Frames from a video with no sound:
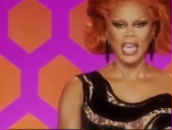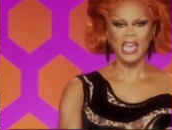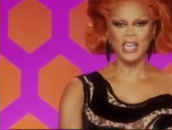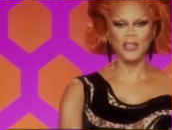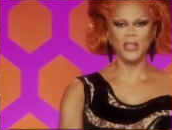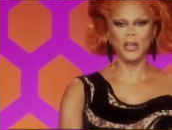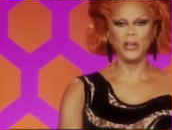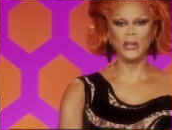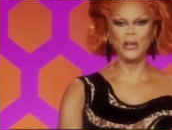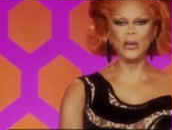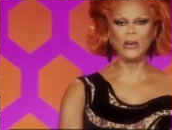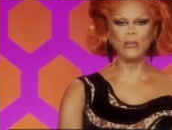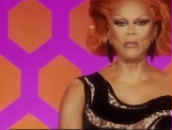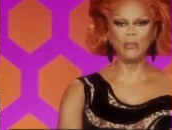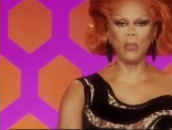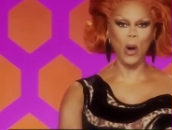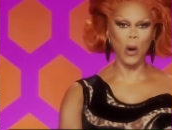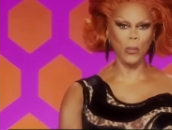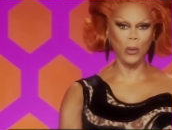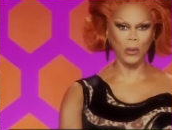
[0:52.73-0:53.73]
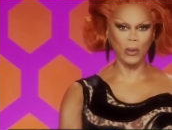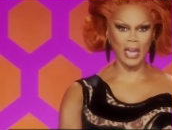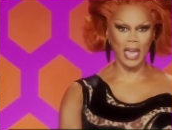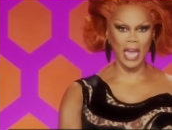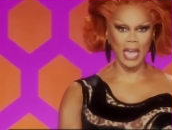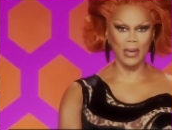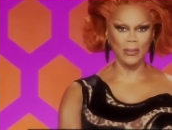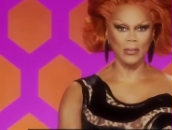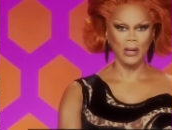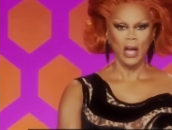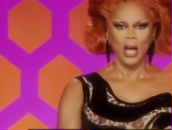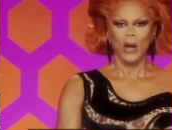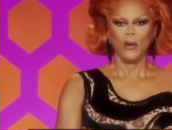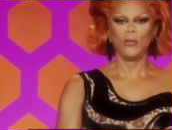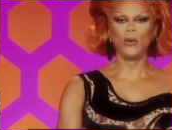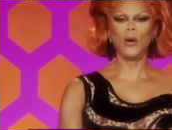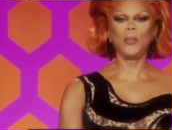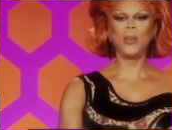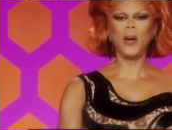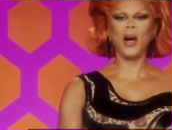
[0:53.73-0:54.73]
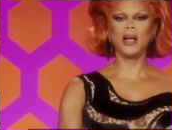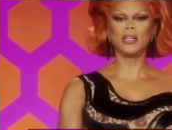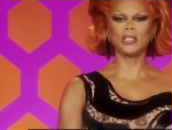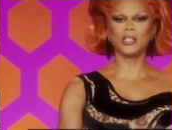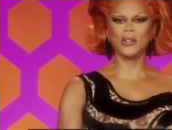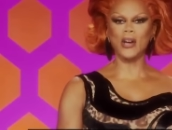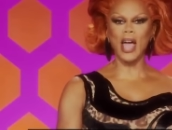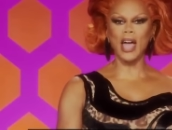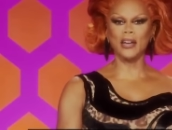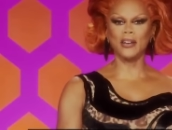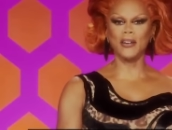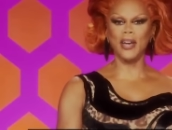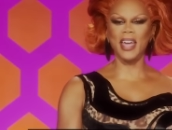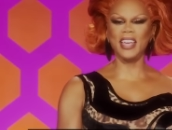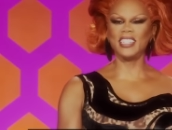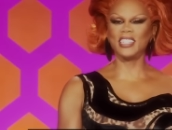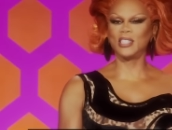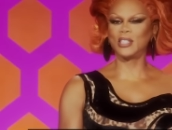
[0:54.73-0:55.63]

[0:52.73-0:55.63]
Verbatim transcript: in the new mobile game, RuPaul's Drag Race